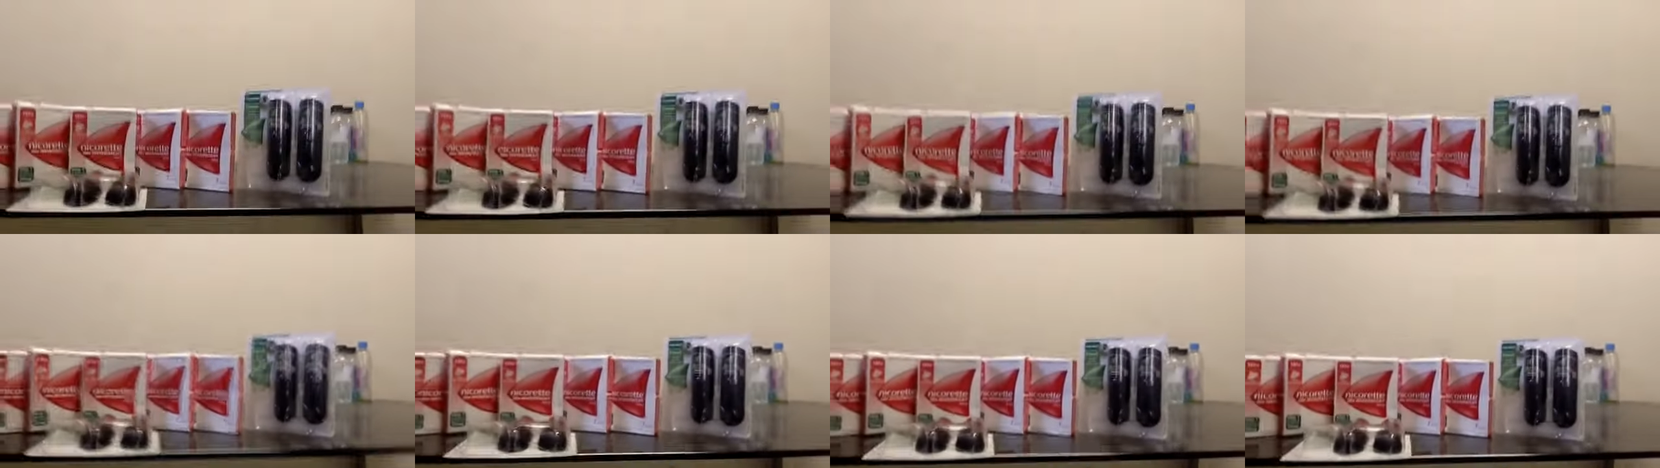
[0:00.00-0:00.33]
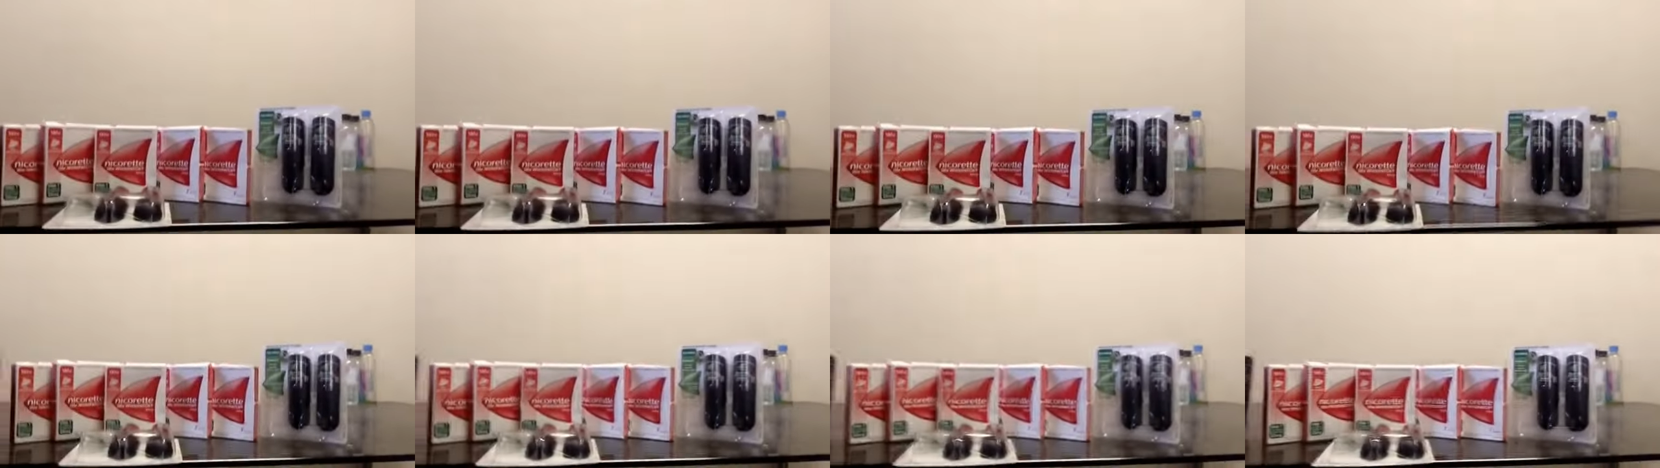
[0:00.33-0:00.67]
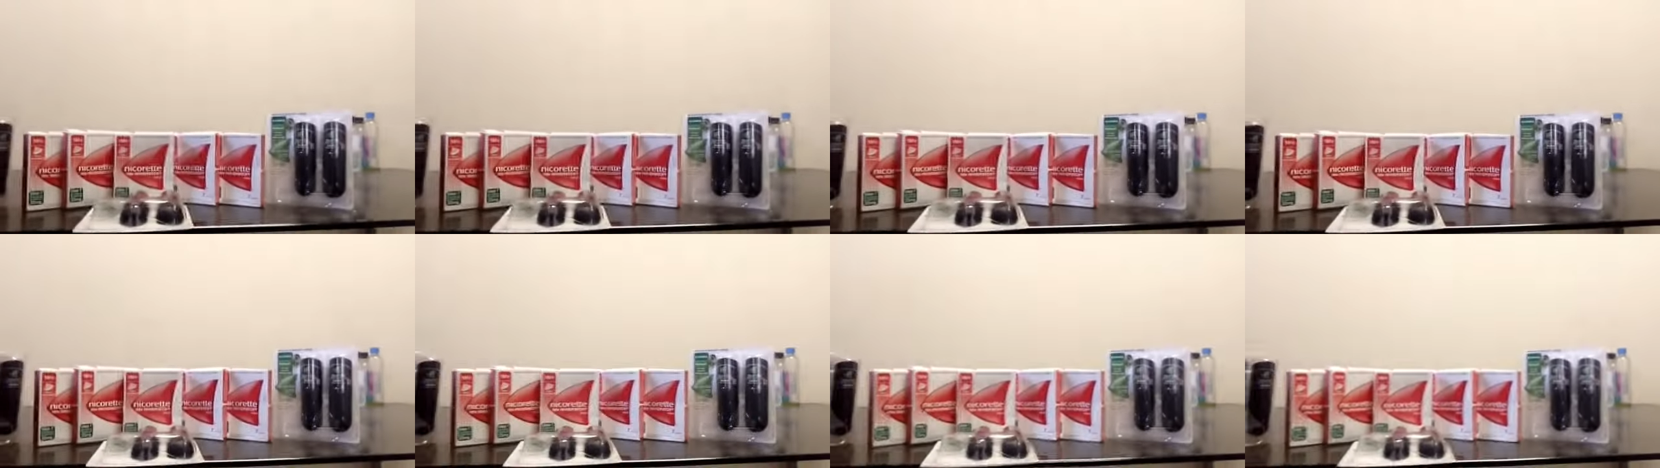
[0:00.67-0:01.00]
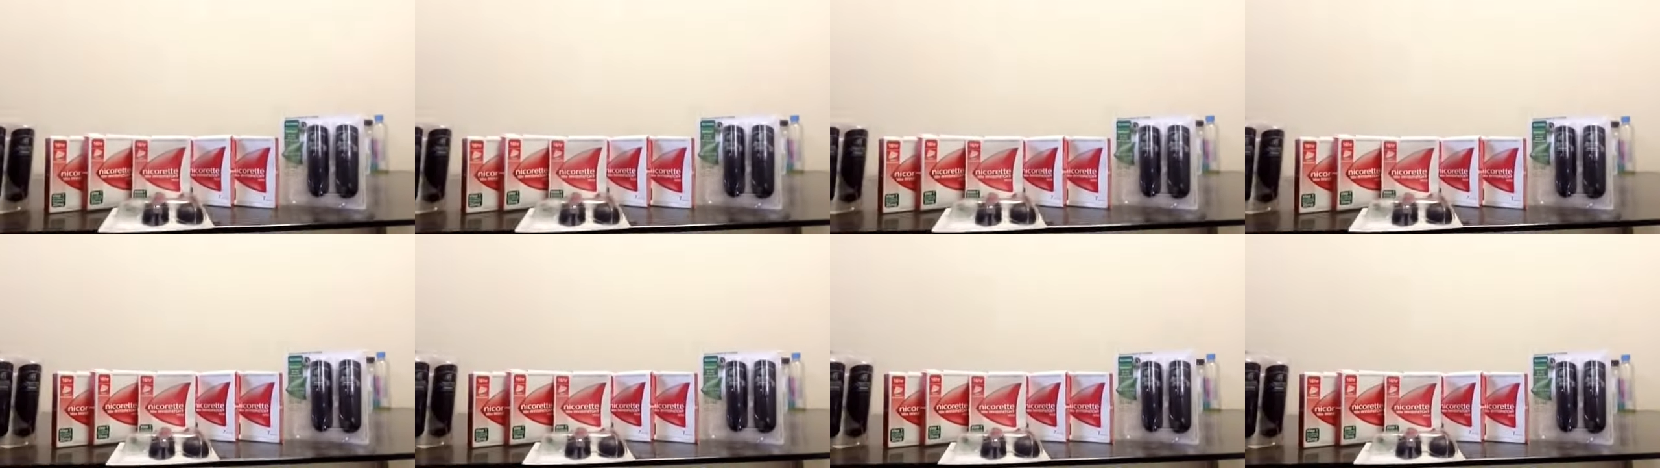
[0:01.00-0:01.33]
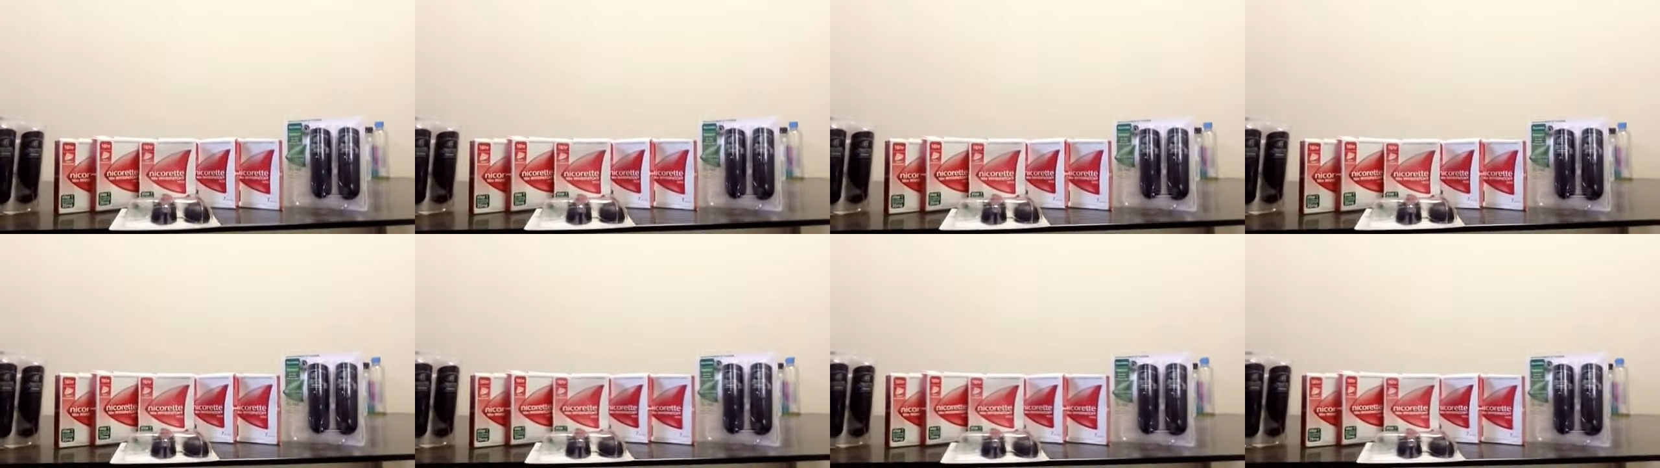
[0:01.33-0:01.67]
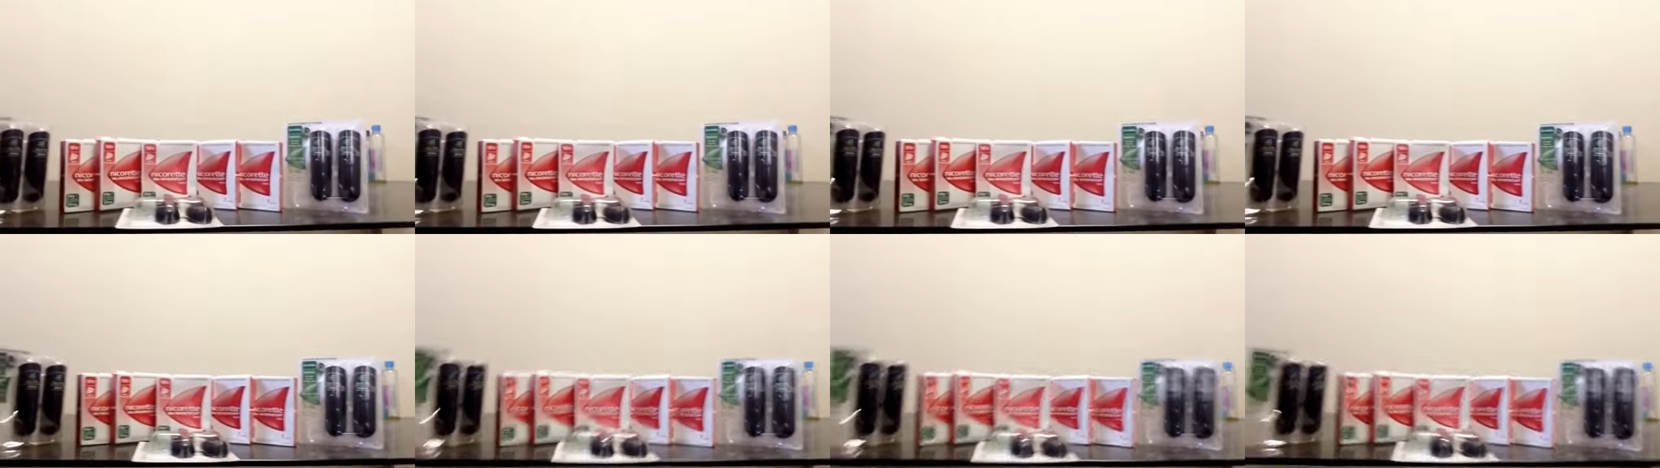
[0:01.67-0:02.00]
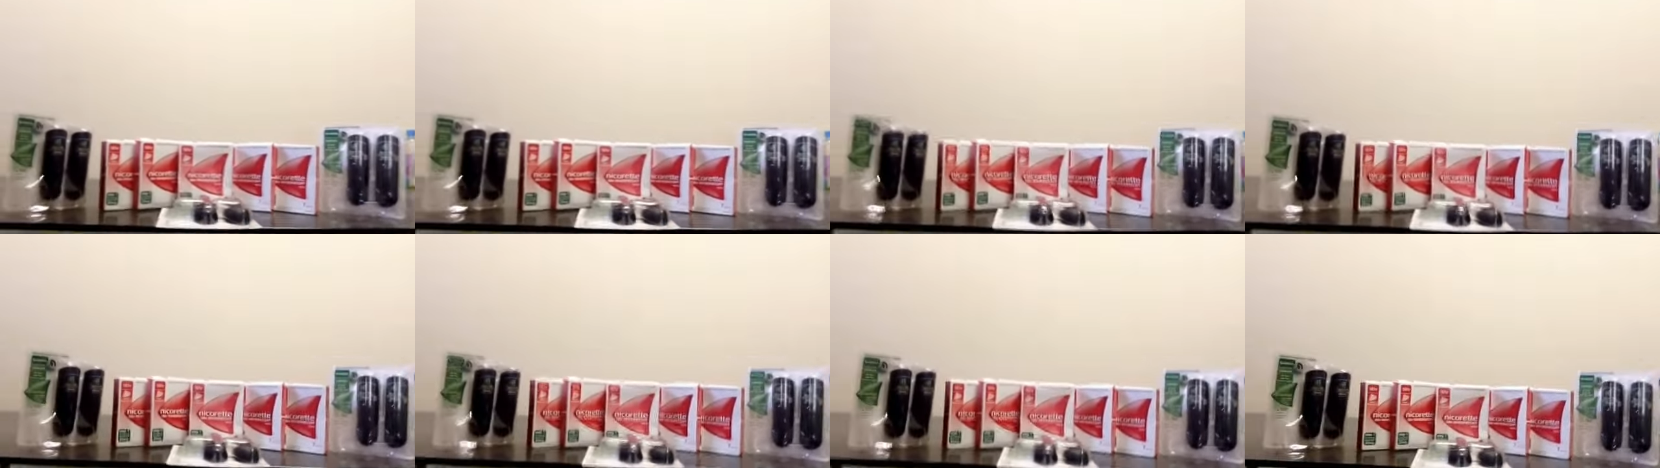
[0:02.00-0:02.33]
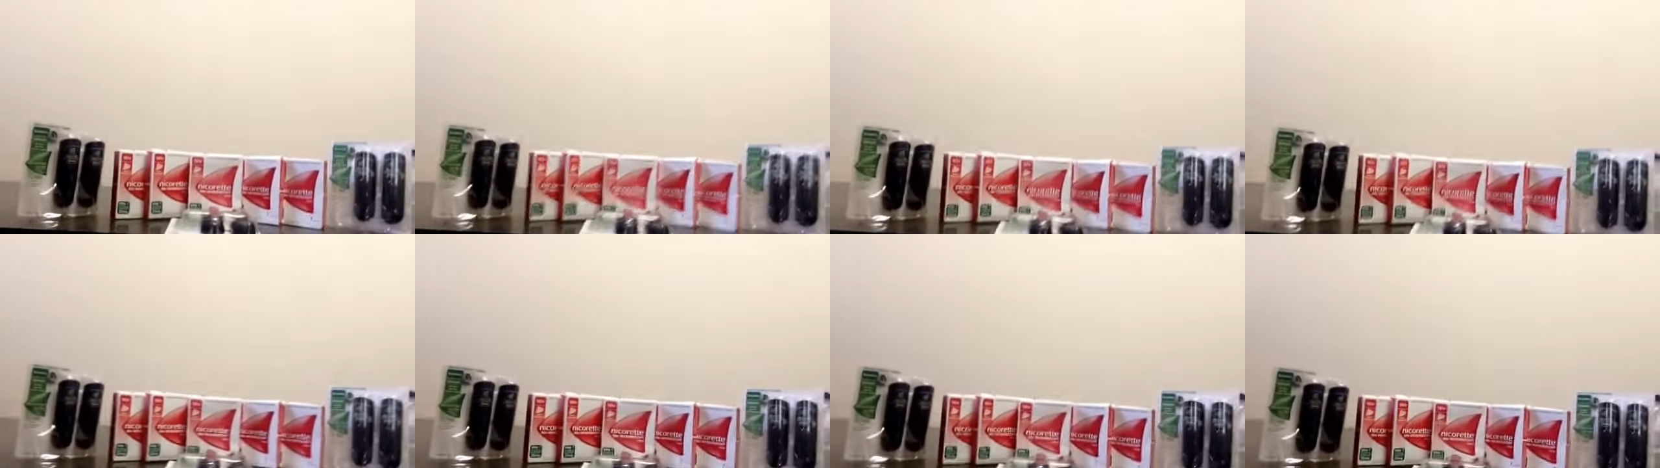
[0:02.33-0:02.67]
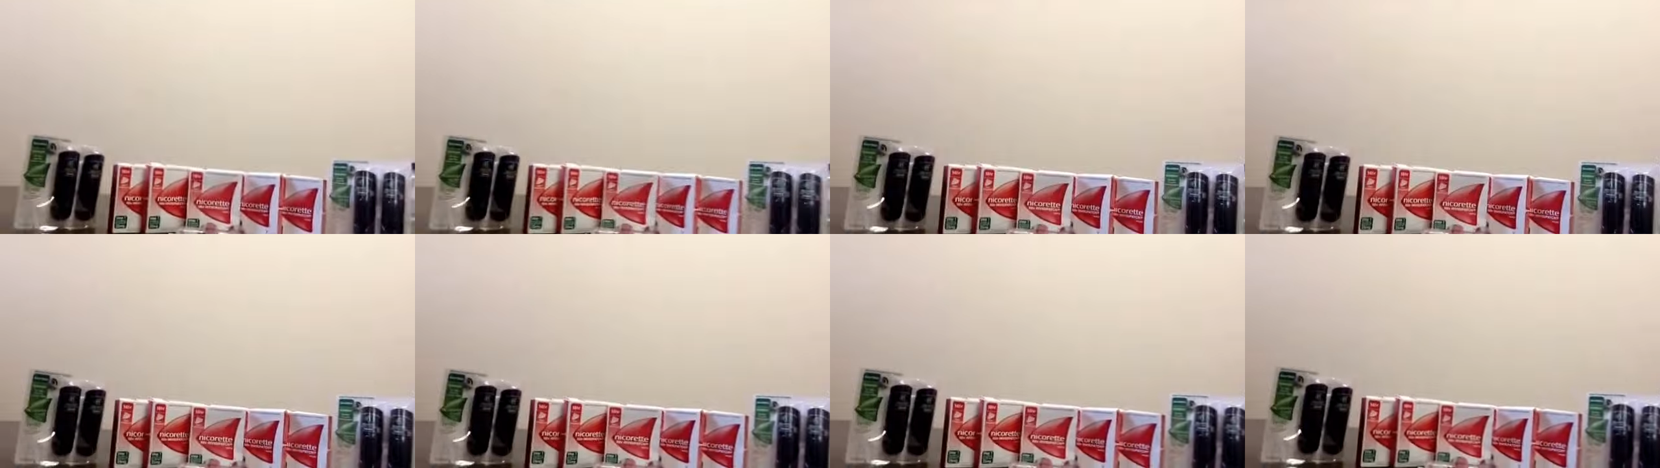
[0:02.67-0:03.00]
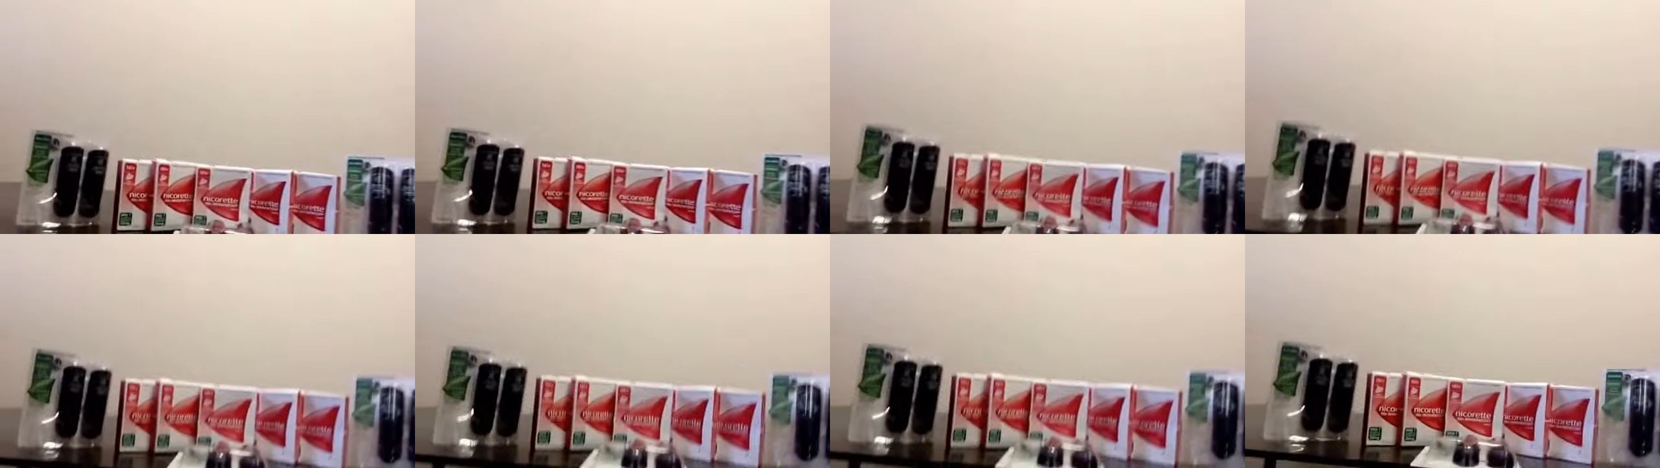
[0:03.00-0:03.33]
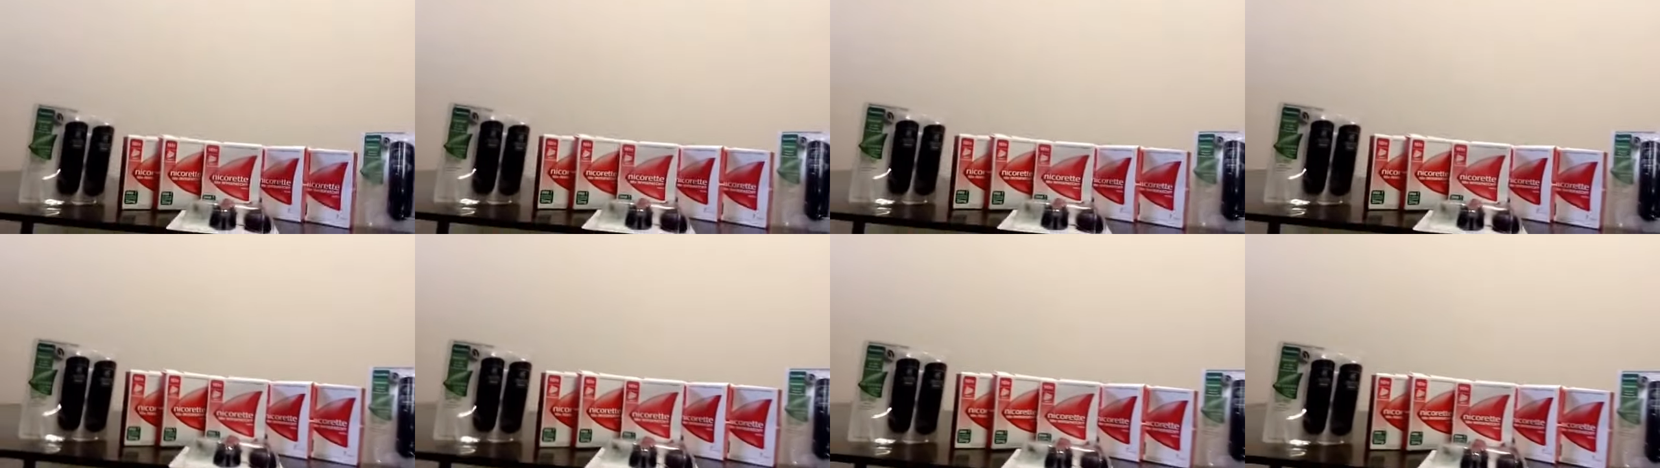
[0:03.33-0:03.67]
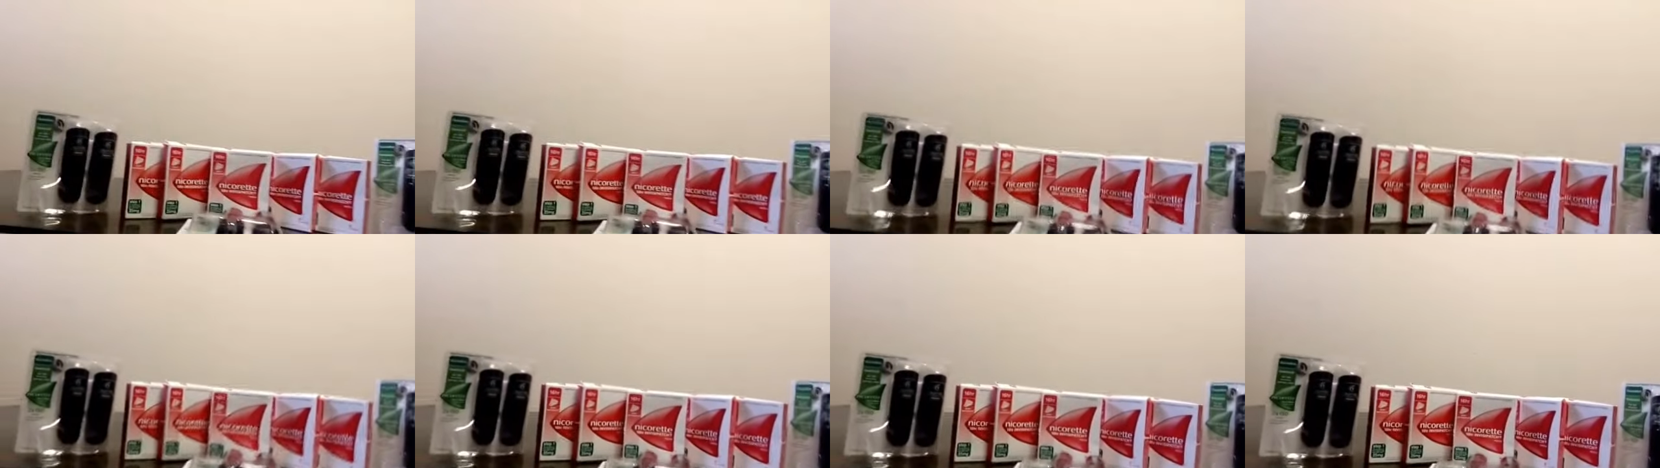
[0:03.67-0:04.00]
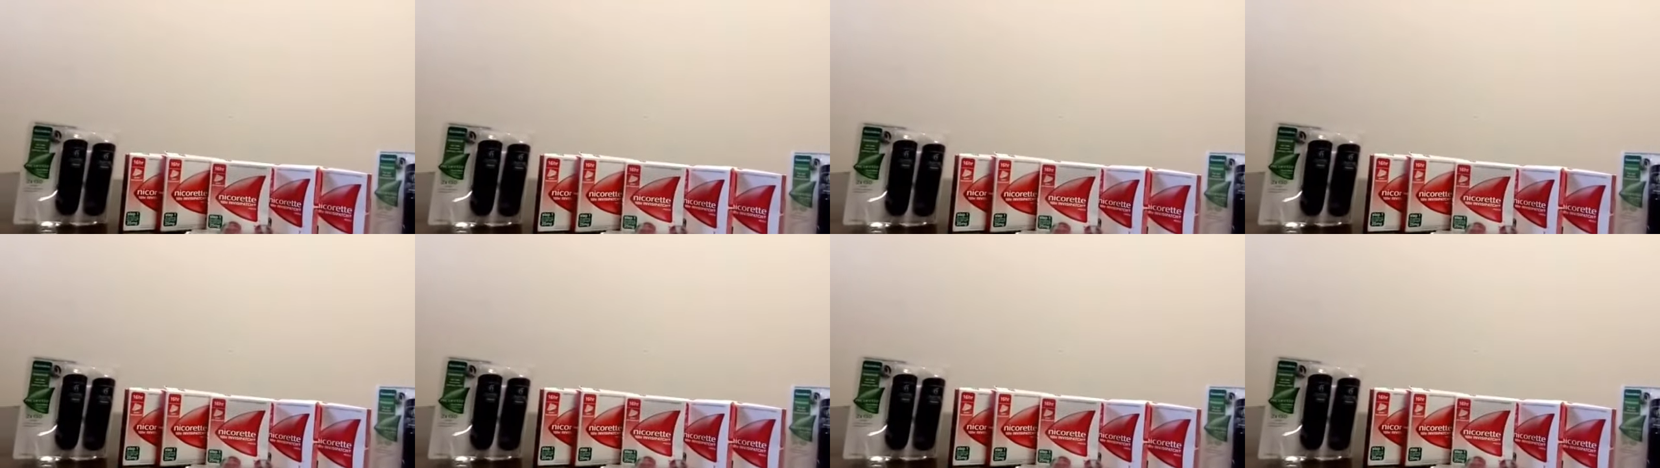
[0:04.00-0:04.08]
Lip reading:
Nobody's mouth can be seen.